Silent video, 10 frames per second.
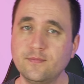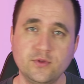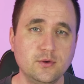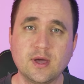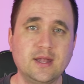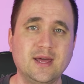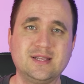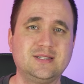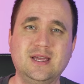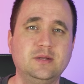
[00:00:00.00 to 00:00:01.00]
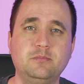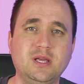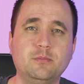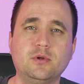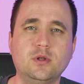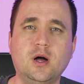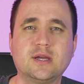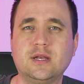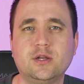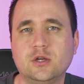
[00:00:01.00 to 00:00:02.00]
you got like 10 people
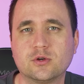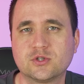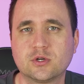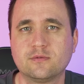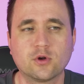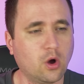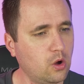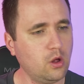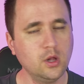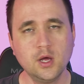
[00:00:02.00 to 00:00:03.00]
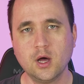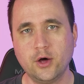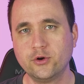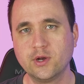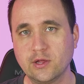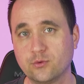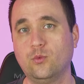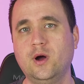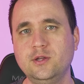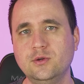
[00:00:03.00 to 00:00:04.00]
logging into your server, all underneath
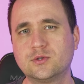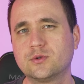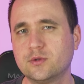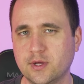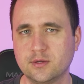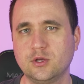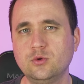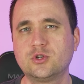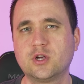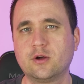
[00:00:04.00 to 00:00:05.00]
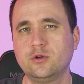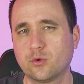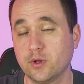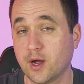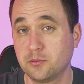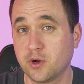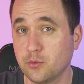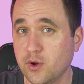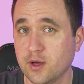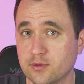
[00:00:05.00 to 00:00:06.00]
one user that you shared your library
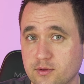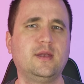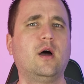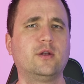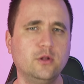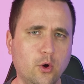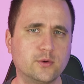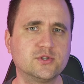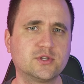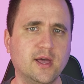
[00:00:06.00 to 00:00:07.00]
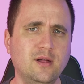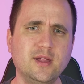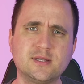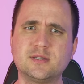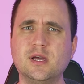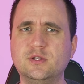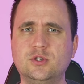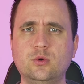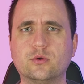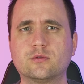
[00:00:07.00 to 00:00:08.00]
with. Now on a lower scale, let's say
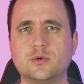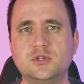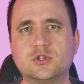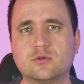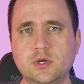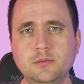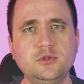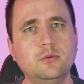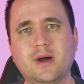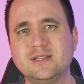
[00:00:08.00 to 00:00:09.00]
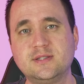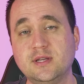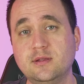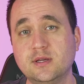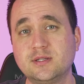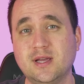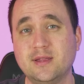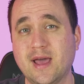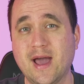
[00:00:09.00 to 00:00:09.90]
two or three streams, you might see this in the